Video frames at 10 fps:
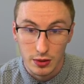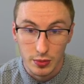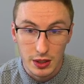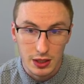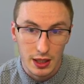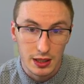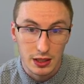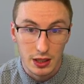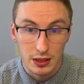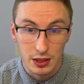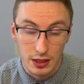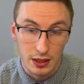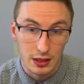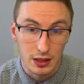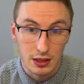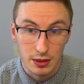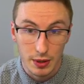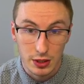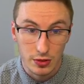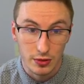we decided to conduct a
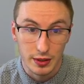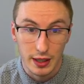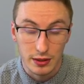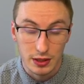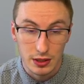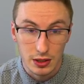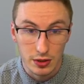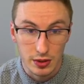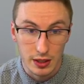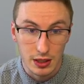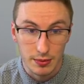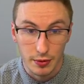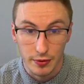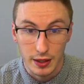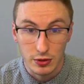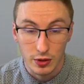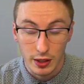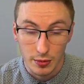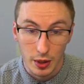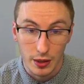symmetrical analysis using a simplified
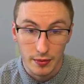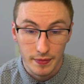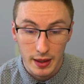trailer model.